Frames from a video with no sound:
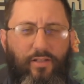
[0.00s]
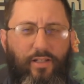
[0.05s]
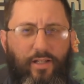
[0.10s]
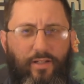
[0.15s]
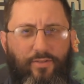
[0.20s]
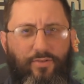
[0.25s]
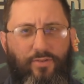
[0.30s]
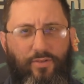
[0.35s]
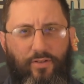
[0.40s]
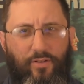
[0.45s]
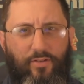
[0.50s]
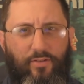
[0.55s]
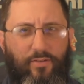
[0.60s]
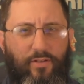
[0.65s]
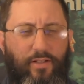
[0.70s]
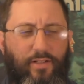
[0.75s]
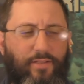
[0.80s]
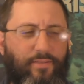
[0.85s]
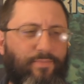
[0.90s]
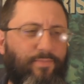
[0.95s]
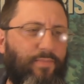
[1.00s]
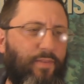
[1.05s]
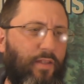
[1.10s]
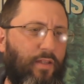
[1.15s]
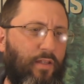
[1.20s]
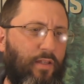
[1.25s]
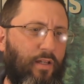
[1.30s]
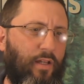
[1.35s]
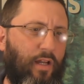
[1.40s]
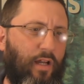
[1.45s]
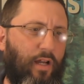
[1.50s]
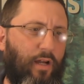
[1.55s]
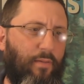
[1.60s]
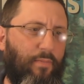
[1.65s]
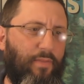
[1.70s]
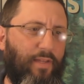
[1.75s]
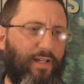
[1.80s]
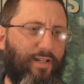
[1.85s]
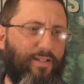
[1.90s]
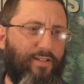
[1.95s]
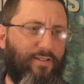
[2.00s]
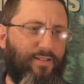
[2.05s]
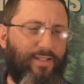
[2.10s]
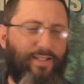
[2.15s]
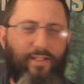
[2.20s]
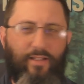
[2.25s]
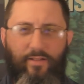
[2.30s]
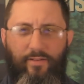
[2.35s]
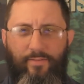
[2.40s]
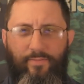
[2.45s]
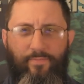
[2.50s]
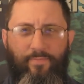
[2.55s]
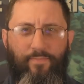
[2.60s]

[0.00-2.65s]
Yeah, sure, right. Uh, that isn't it.